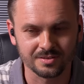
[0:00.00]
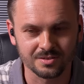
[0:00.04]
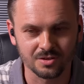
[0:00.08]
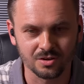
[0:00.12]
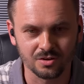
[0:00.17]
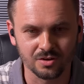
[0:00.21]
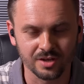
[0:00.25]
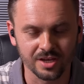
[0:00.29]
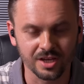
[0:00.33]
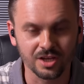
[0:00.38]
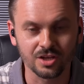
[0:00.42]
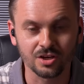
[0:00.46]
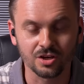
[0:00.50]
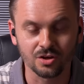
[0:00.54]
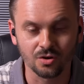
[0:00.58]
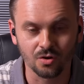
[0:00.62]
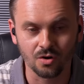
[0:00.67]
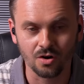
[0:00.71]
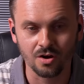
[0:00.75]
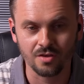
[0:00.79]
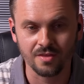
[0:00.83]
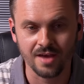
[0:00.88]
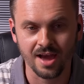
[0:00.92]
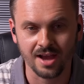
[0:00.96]
to
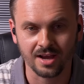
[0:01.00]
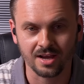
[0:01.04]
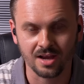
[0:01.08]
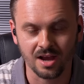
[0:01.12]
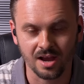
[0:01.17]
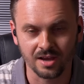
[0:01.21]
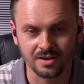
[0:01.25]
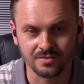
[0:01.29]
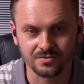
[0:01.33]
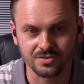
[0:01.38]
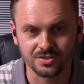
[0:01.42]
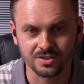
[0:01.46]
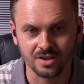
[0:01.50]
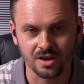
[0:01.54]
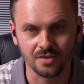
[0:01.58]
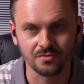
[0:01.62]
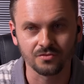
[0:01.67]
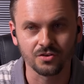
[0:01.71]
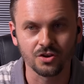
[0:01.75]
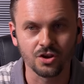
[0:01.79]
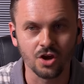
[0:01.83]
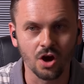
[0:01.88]
ignore that kind of stuff.